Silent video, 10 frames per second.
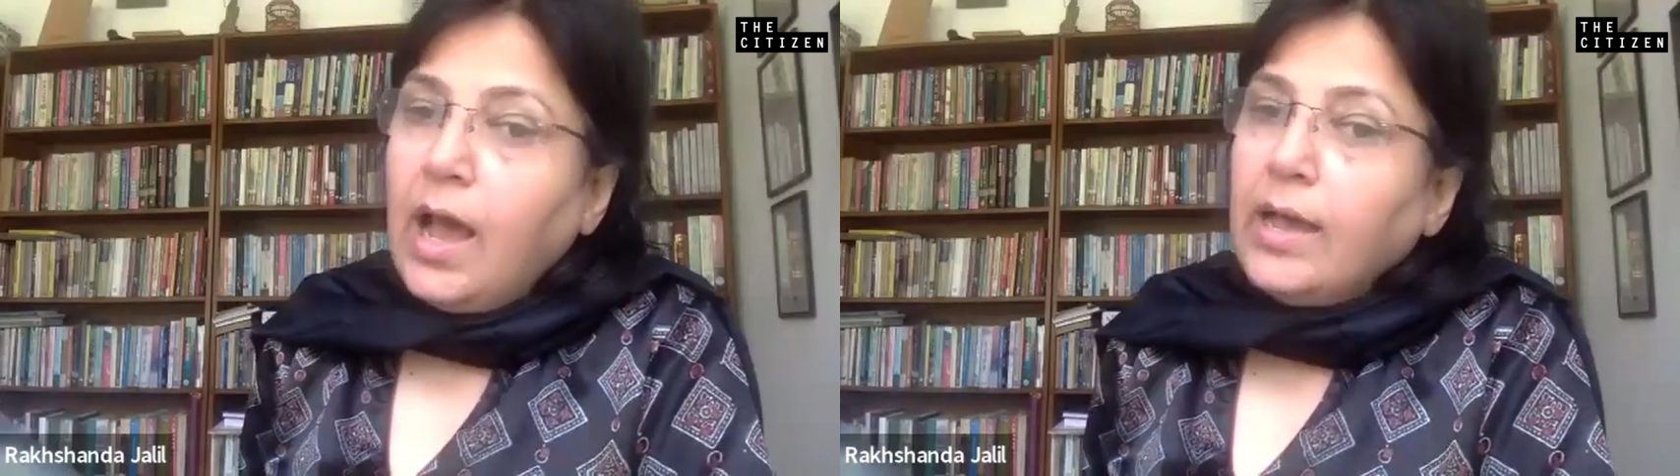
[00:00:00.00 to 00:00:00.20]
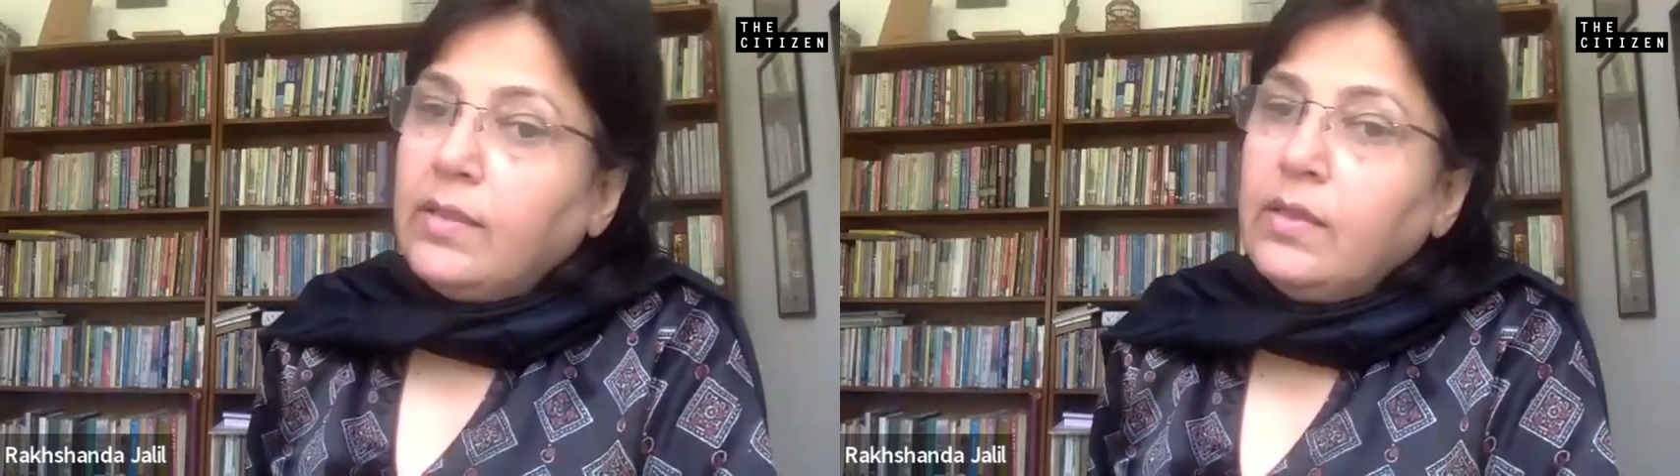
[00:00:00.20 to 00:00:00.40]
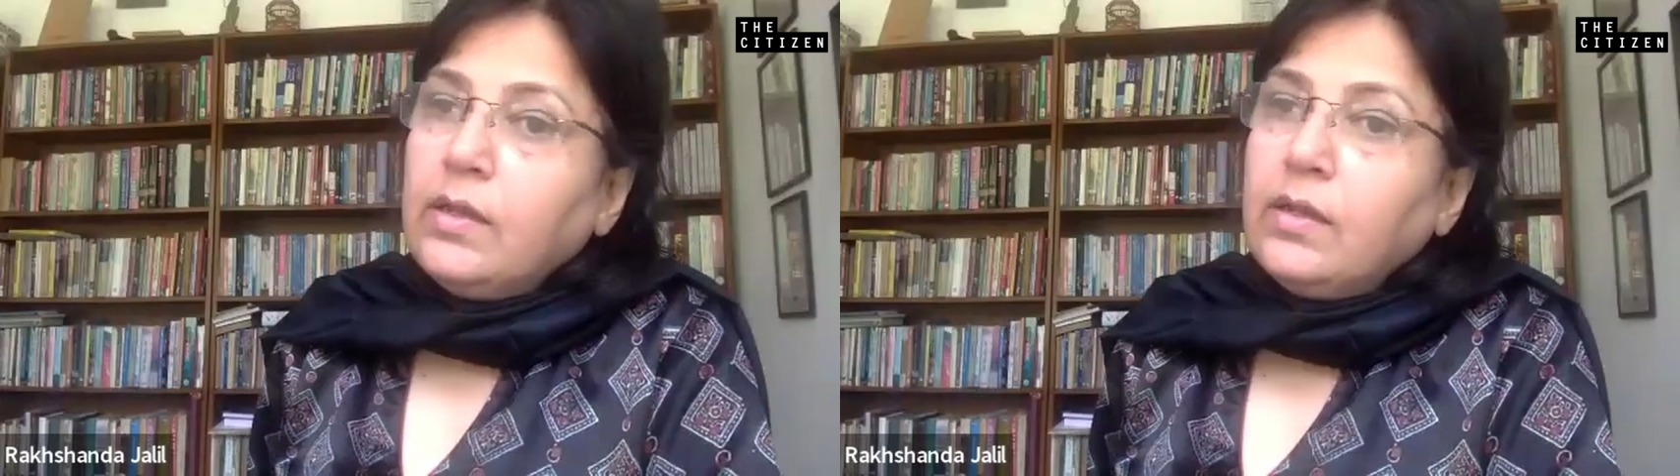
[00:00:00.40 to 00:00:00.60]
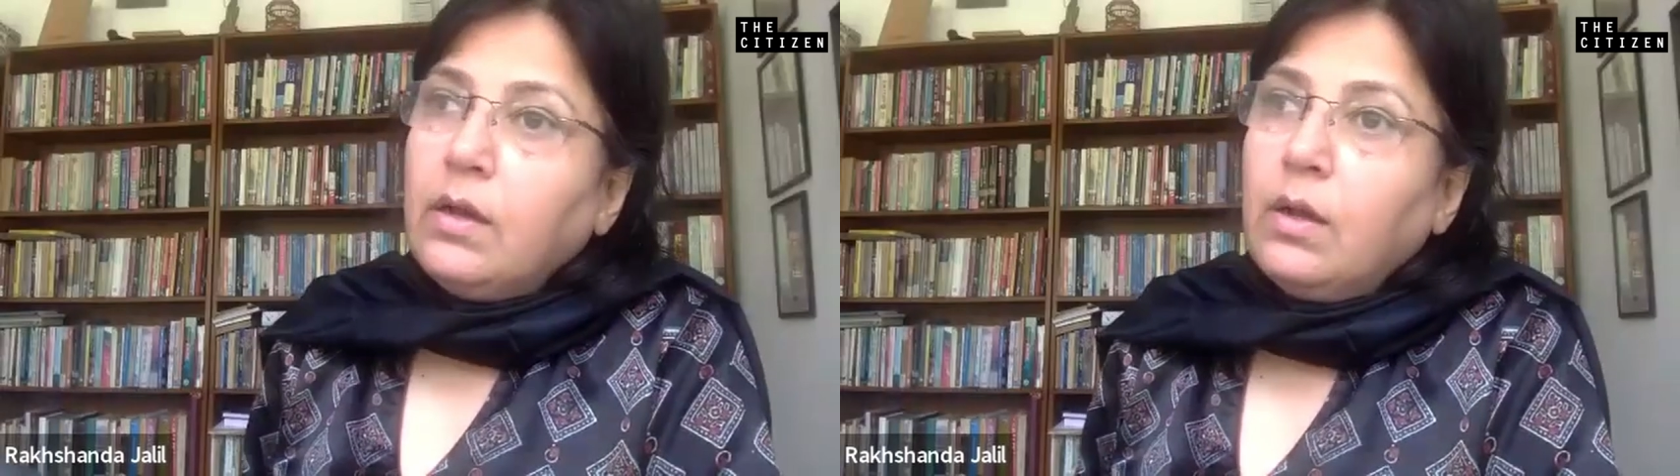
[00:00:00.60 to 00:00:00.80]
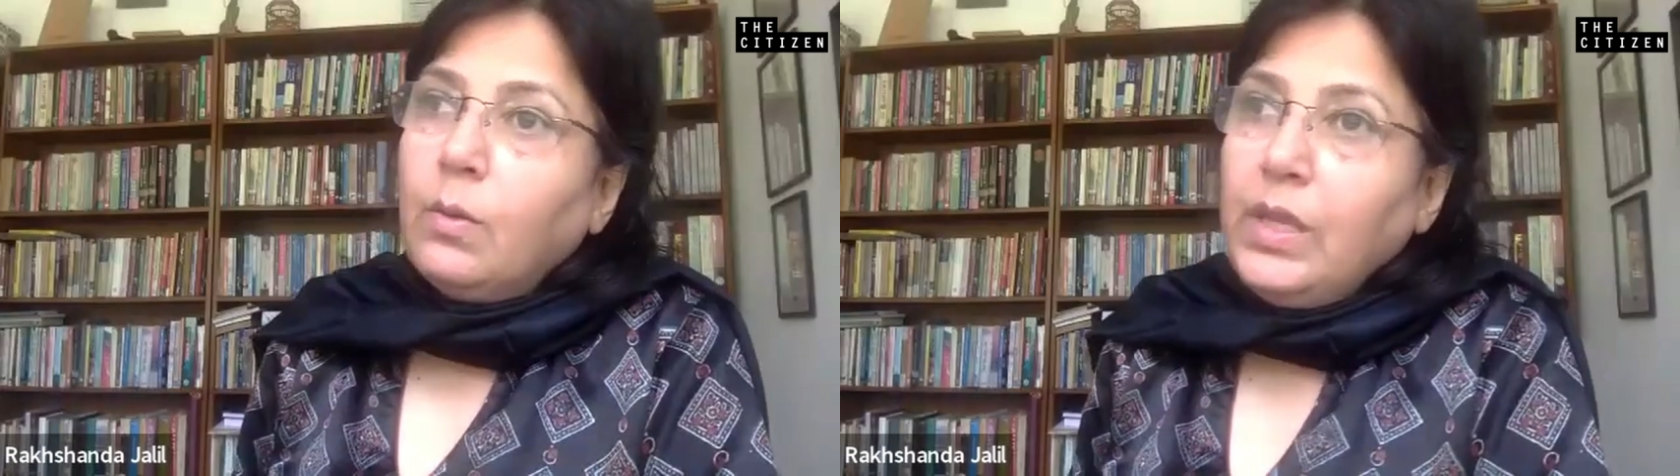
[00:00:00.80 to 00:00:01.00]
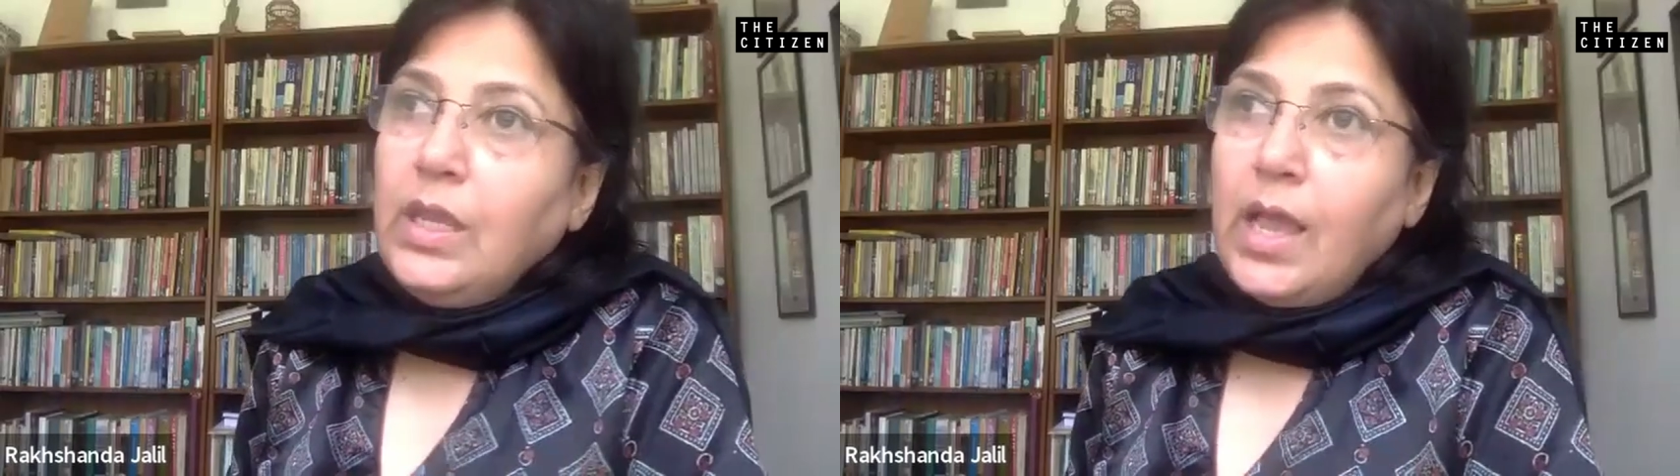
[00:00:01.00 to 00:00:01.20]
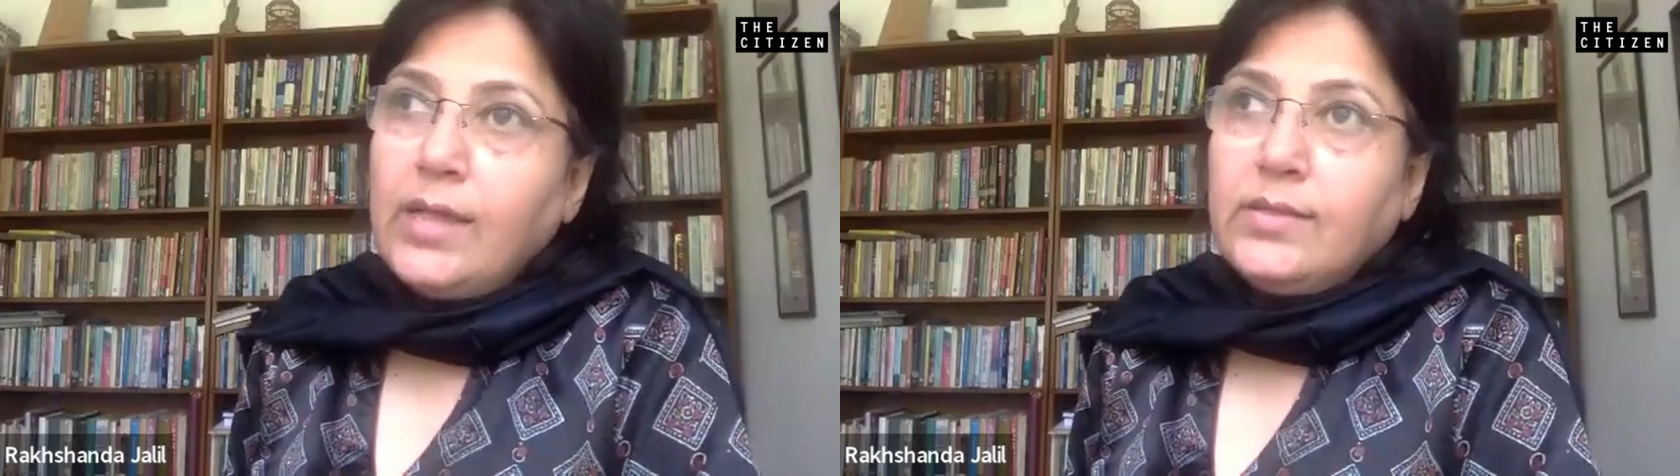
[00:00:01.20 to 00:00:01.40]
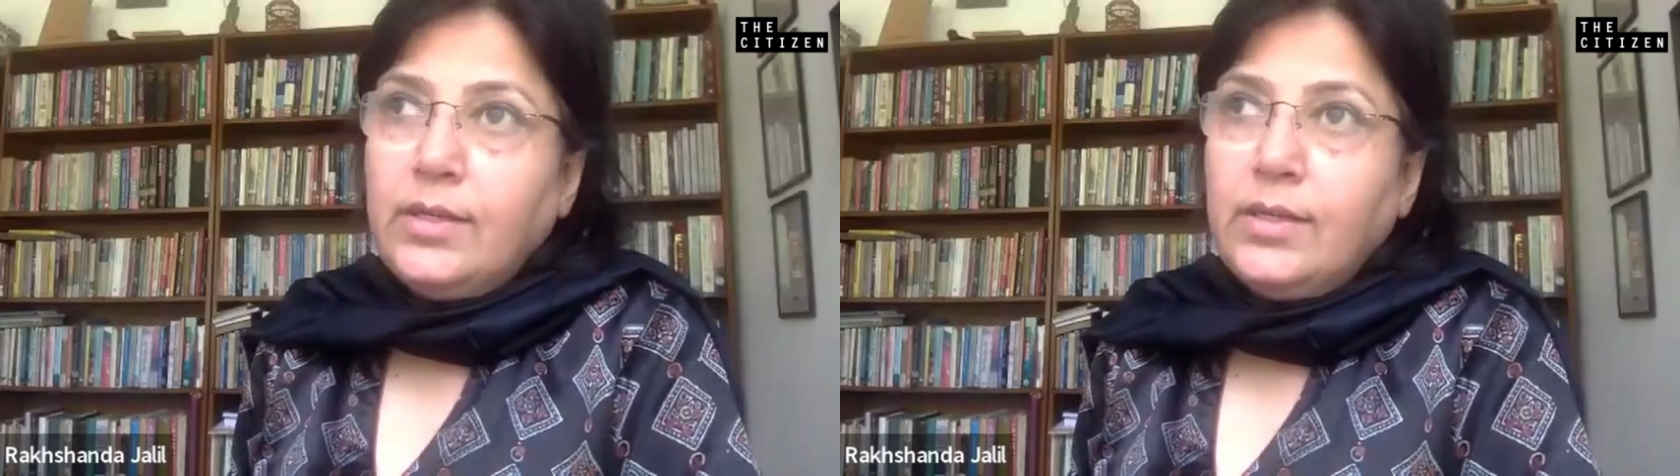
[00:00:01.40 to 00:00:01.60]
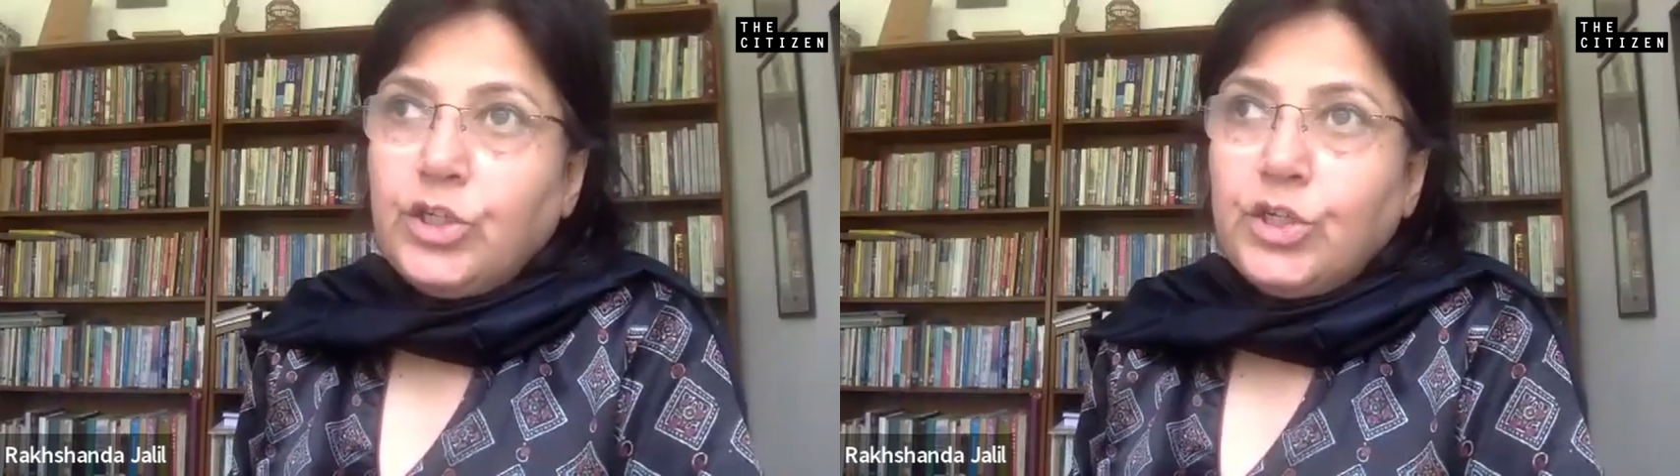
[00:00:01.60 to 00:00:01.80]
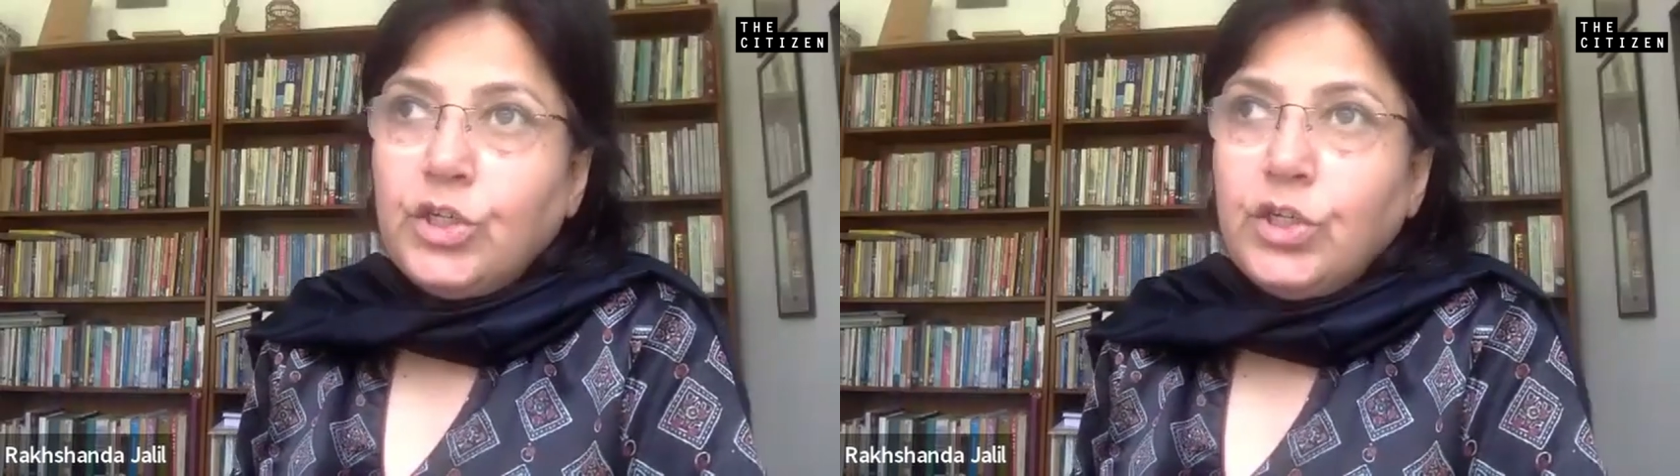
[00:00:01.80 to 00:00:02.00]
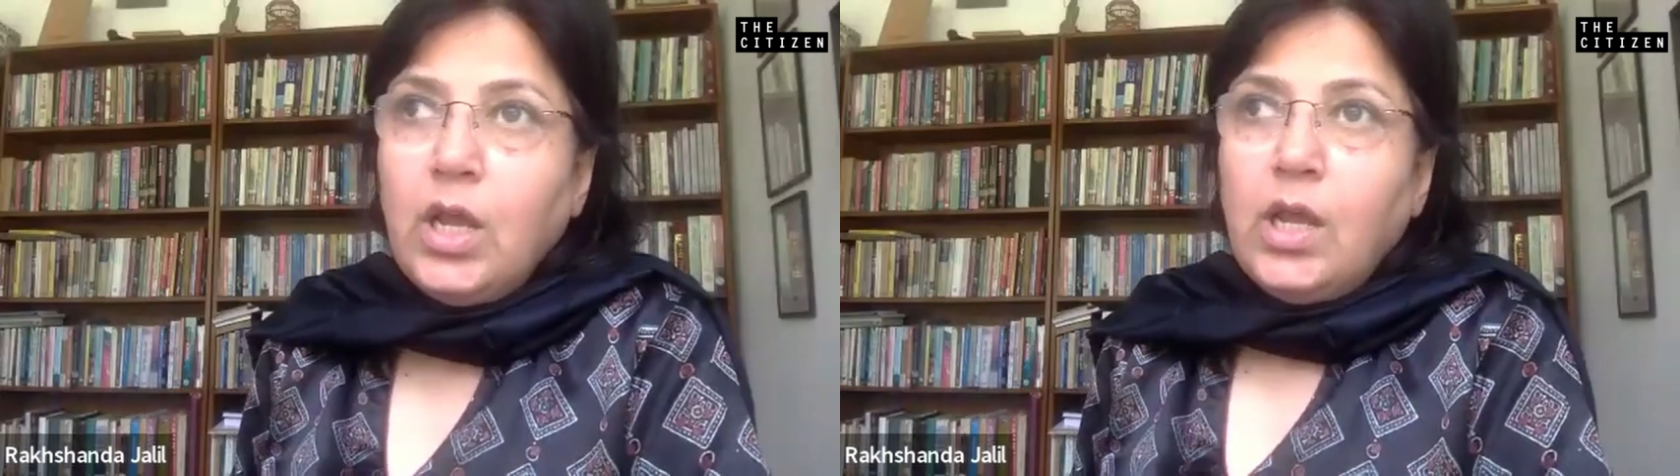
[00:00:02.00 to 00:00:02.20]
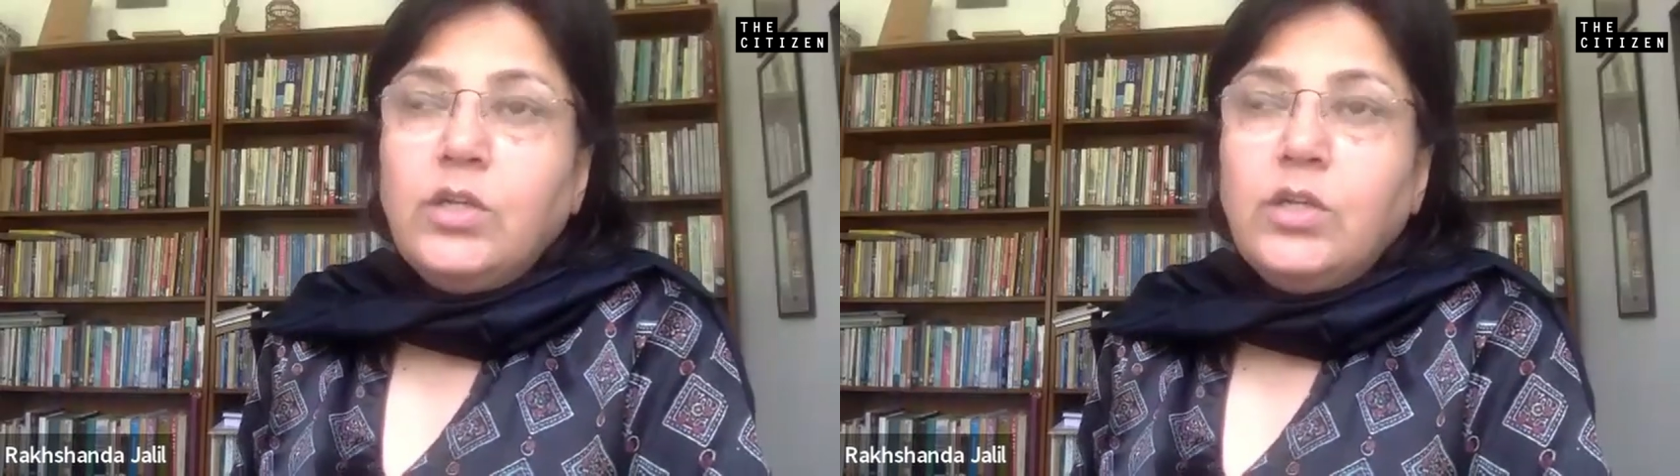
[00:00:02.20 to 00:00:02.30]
I think we as a nation